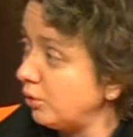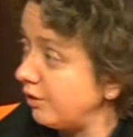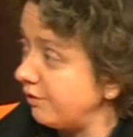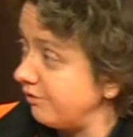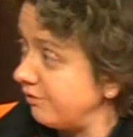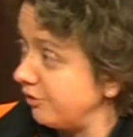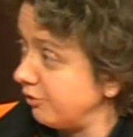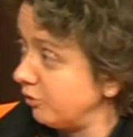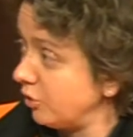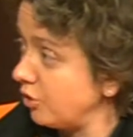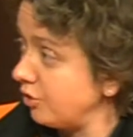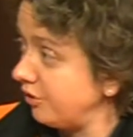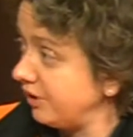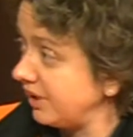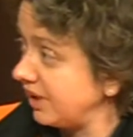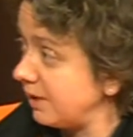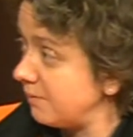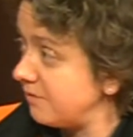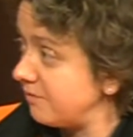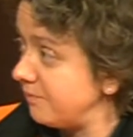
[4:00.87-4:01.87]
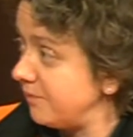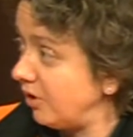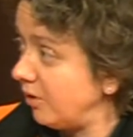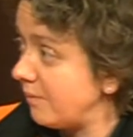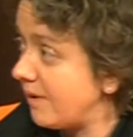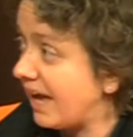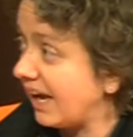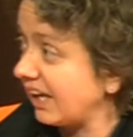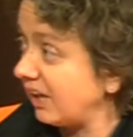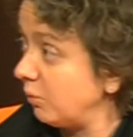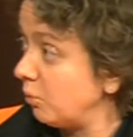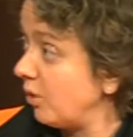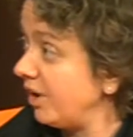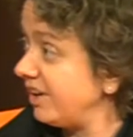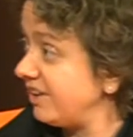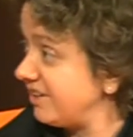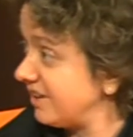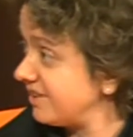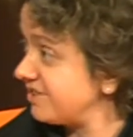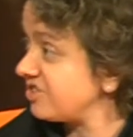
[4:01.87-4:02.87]
of the Rotary Club of Merrimack and what
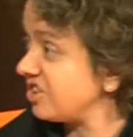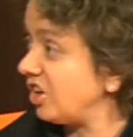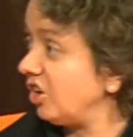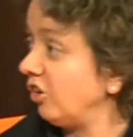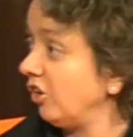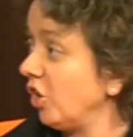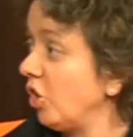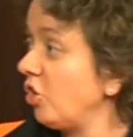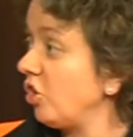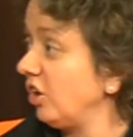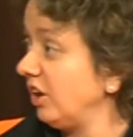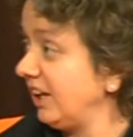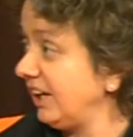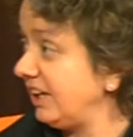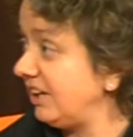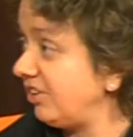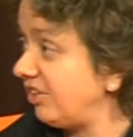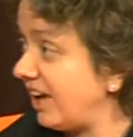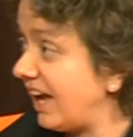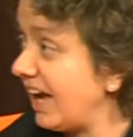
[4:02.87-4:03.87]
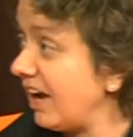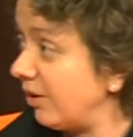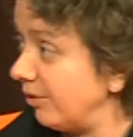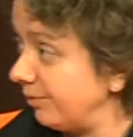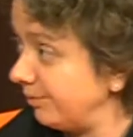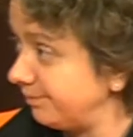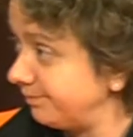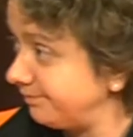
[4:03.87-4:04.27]
it does here locally in town.